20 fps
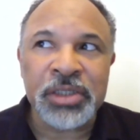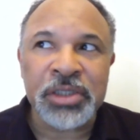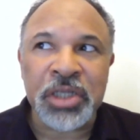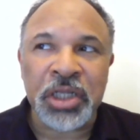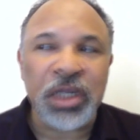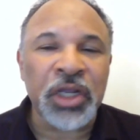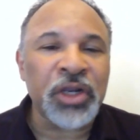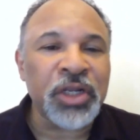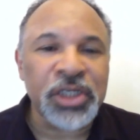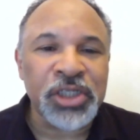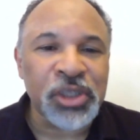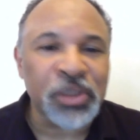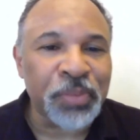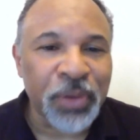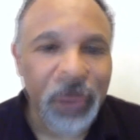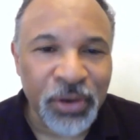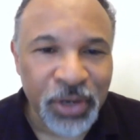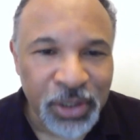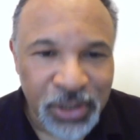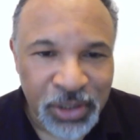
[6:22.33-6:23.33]
clearly
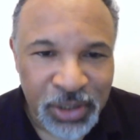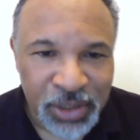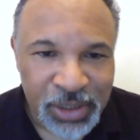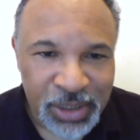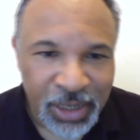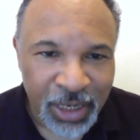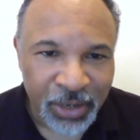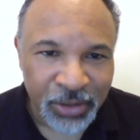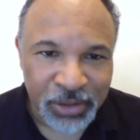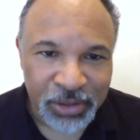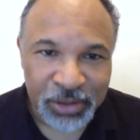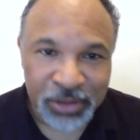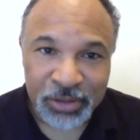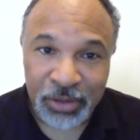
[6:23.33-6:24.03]
superior to these characters.